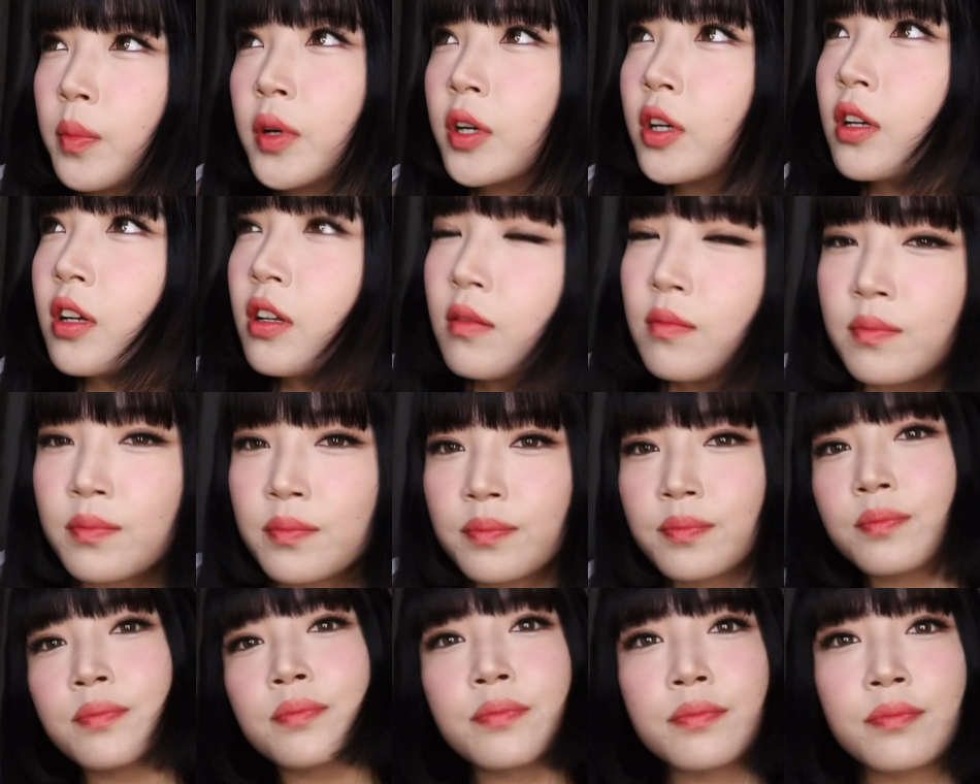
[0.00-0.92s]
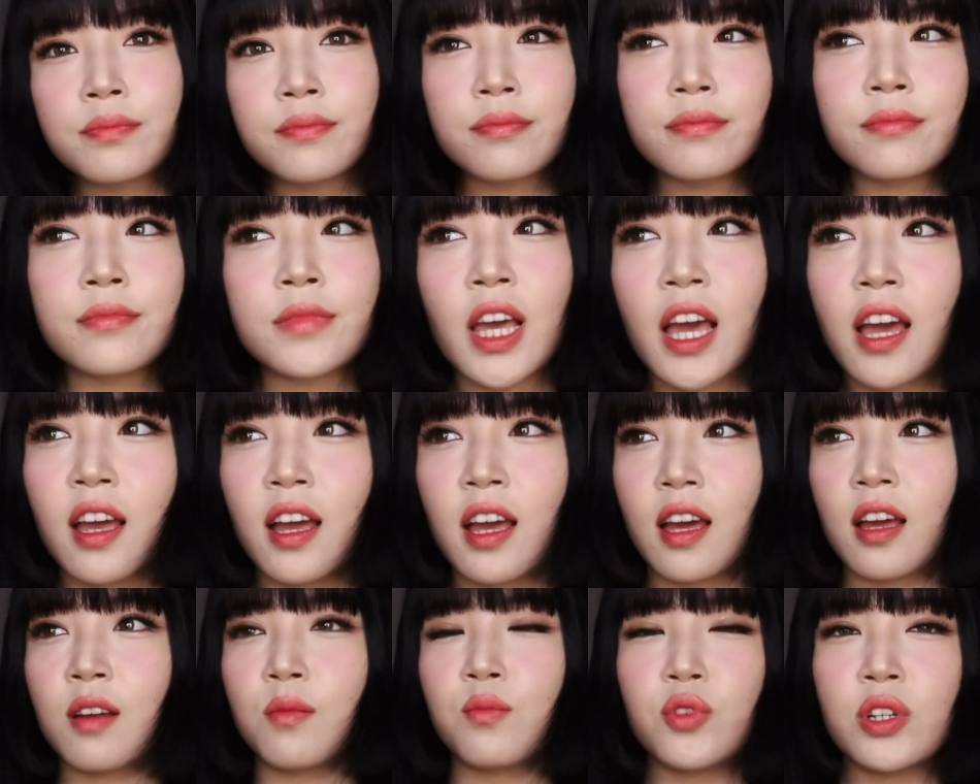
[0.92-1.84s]
but
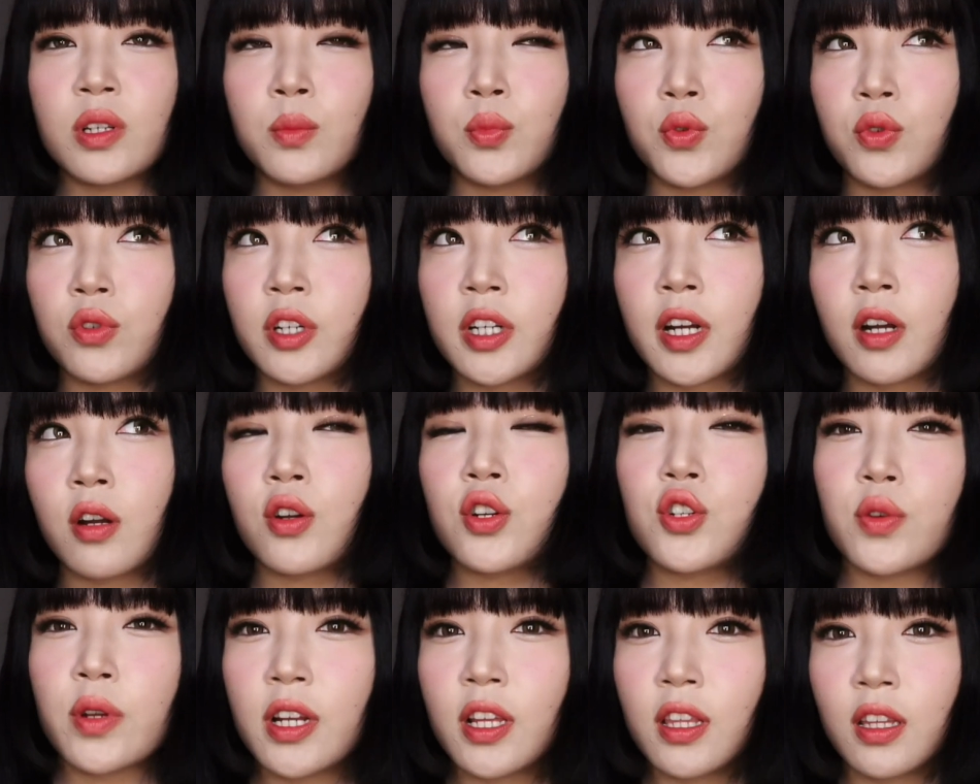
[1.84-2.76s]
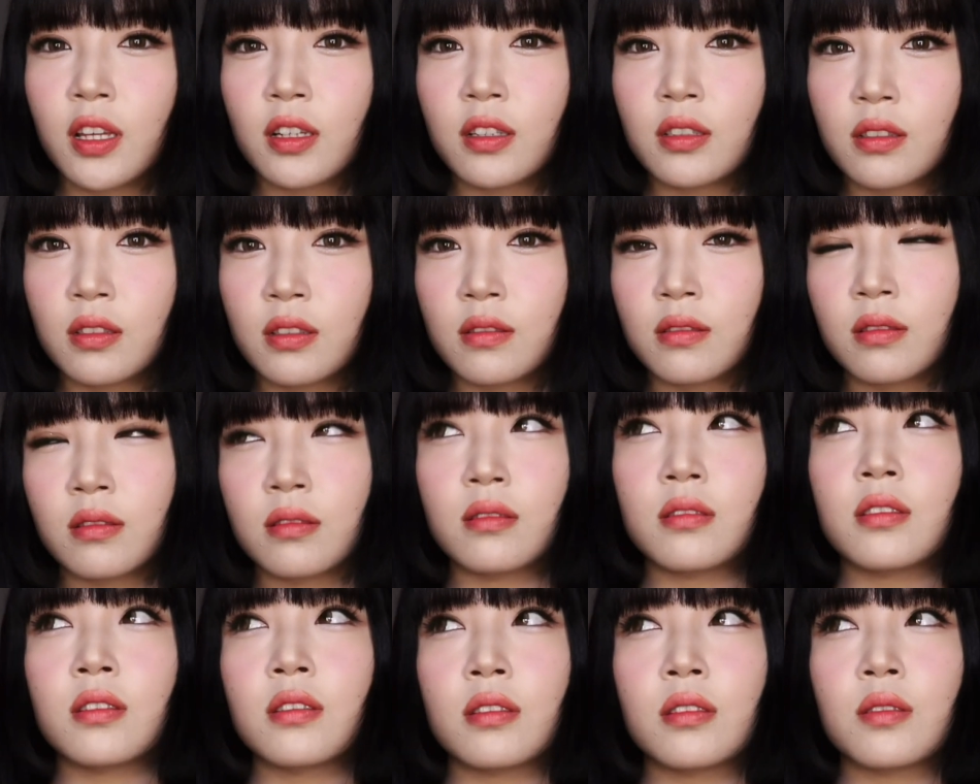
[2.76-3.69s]
I'm really boring. I don't do anything,
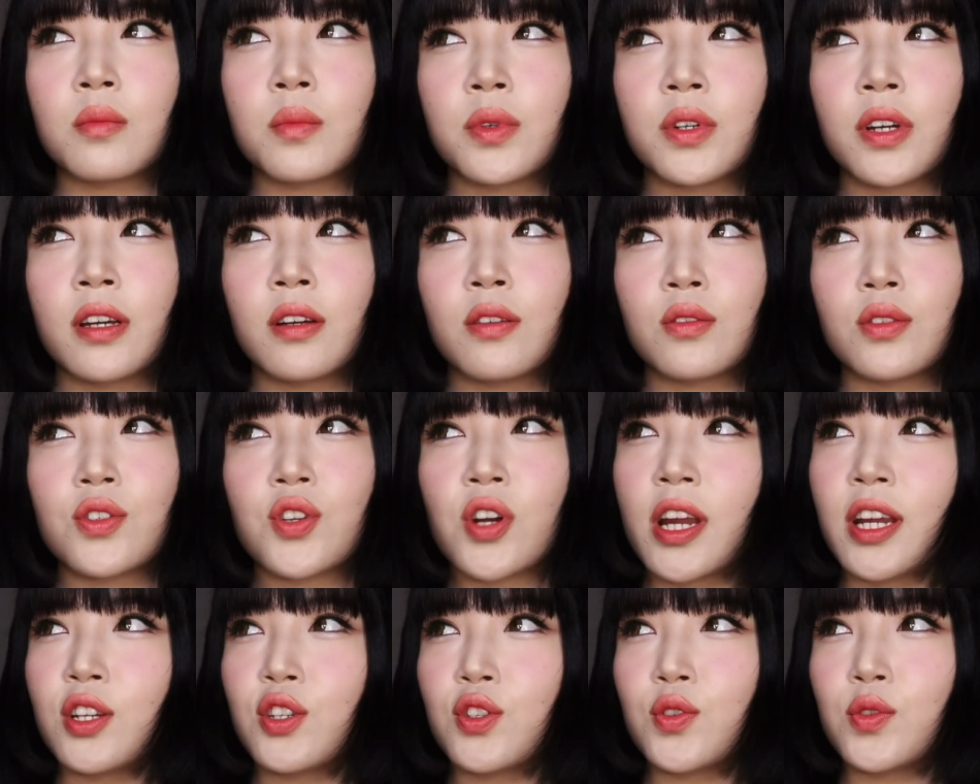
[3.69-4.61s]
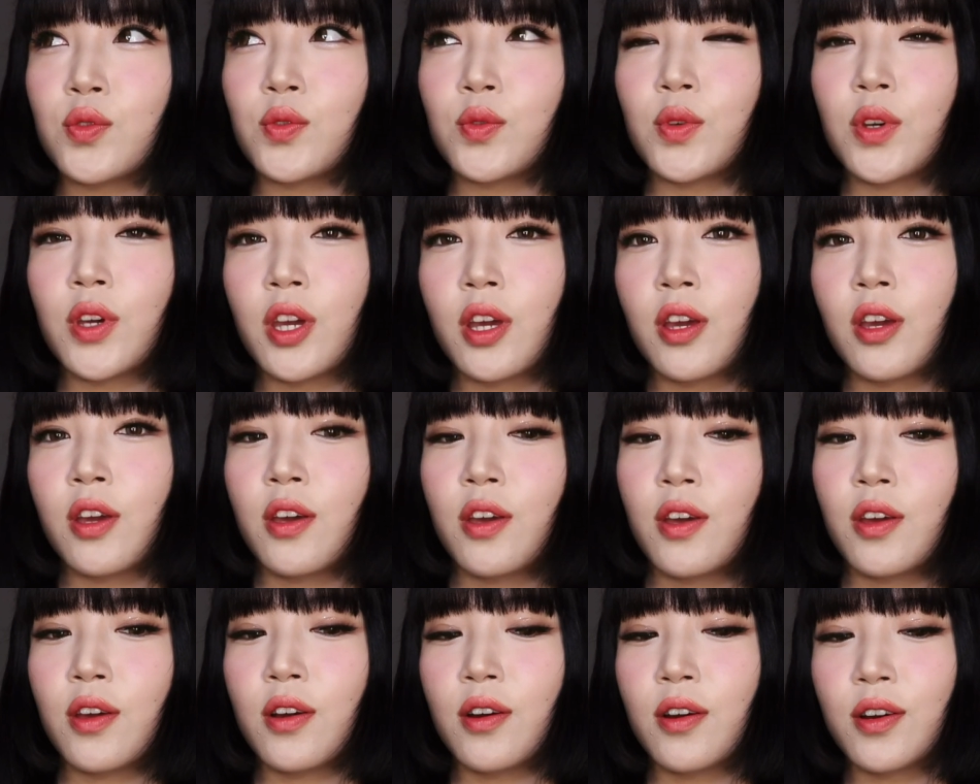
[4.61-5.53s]
but I'll try to
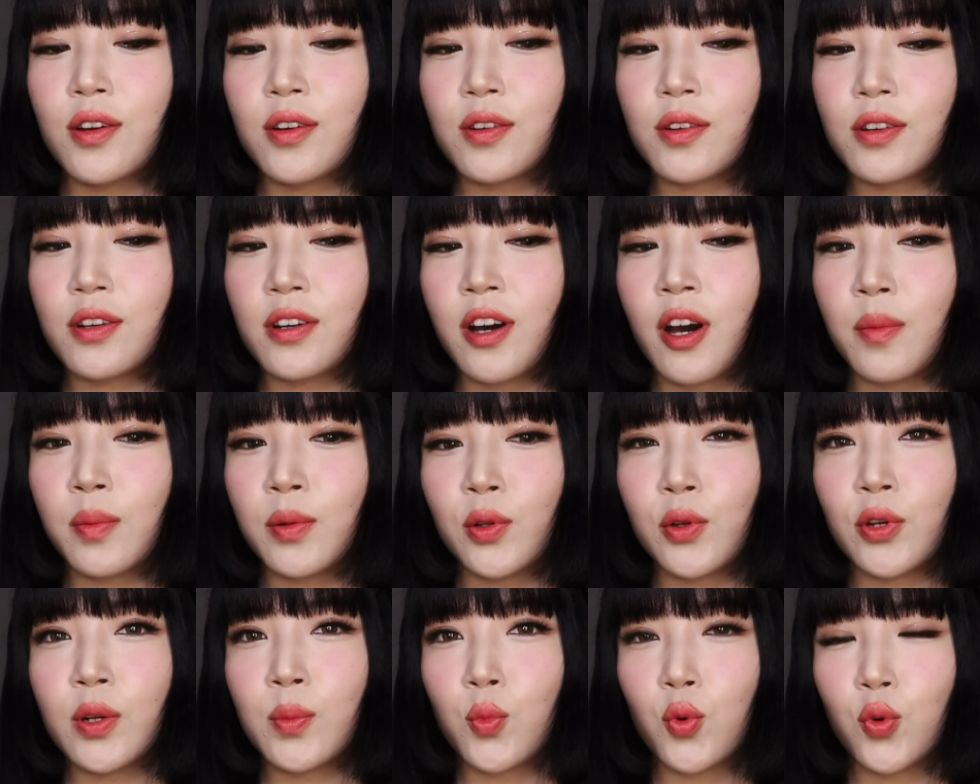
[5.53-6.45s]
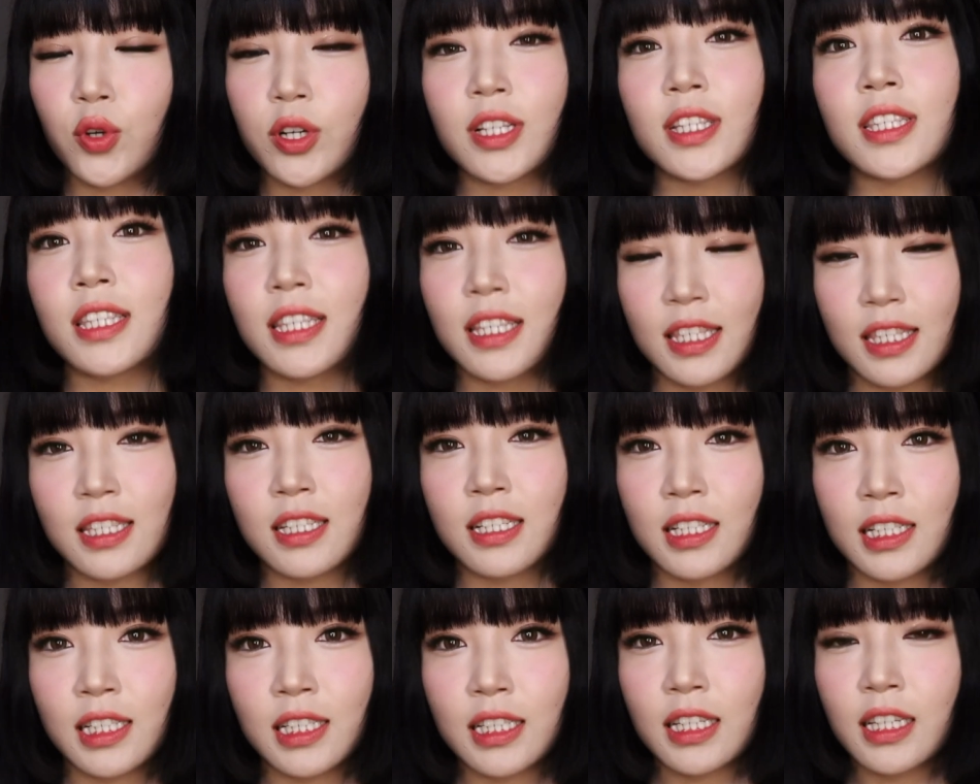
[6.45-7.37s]
upload more
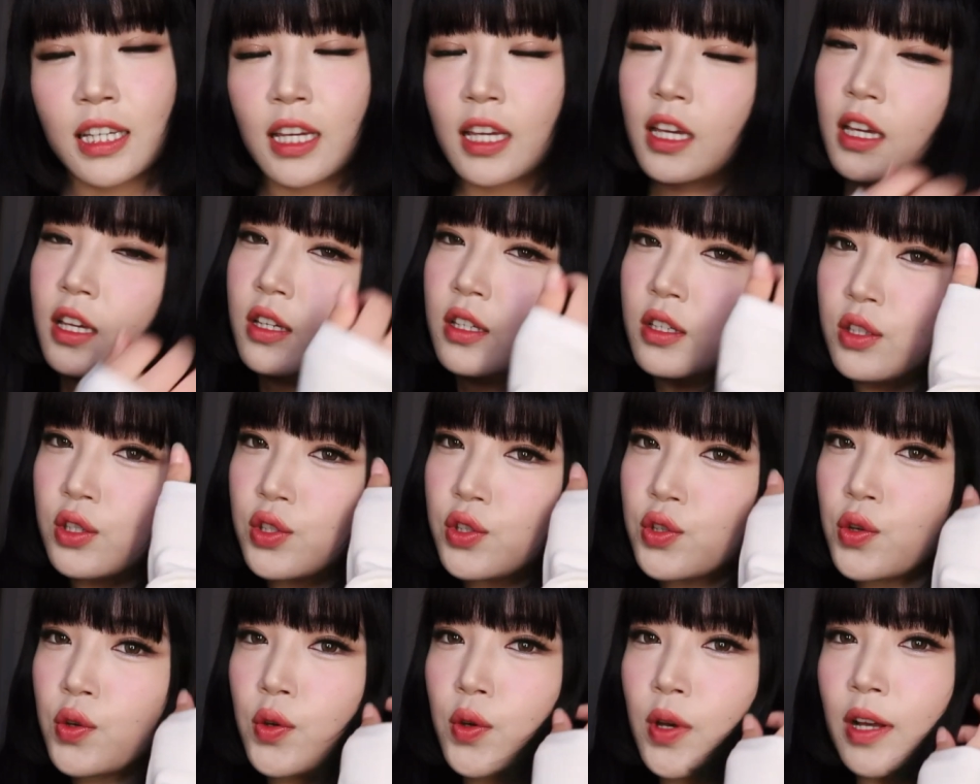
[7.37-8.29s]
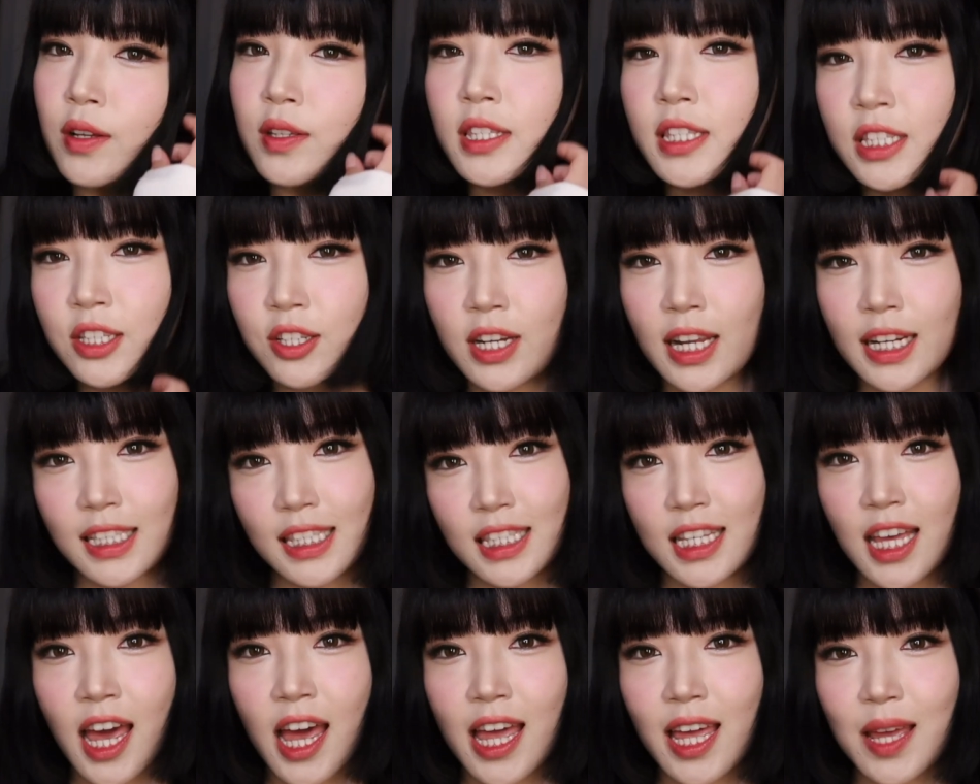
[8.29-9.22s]
consistently. So I'll see you next
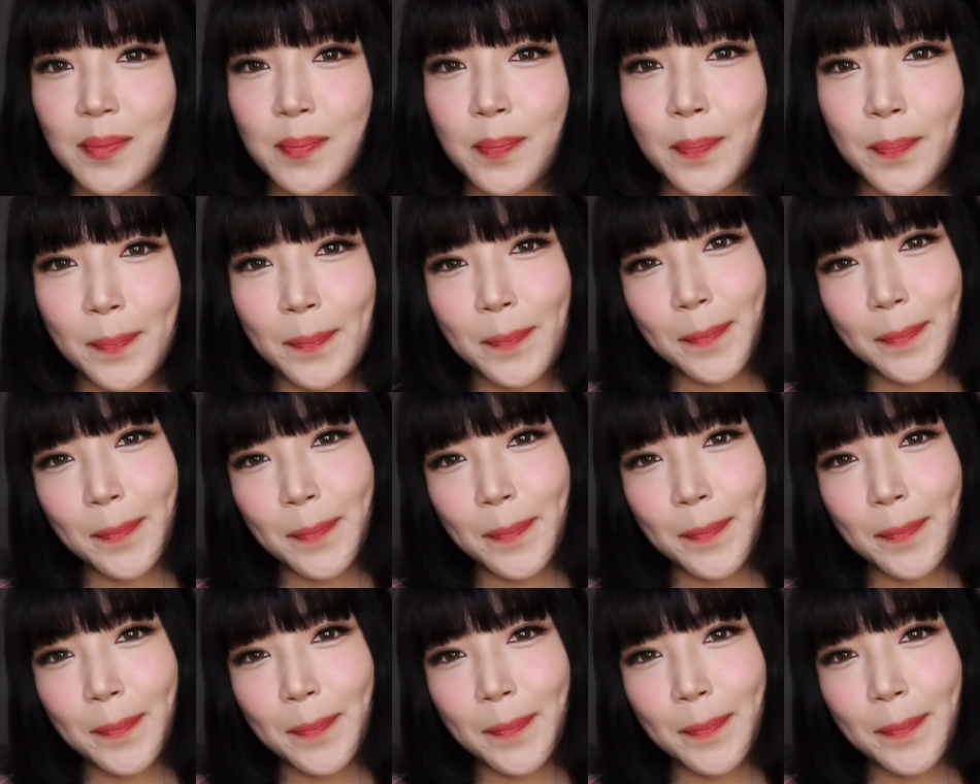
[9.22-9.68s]
time.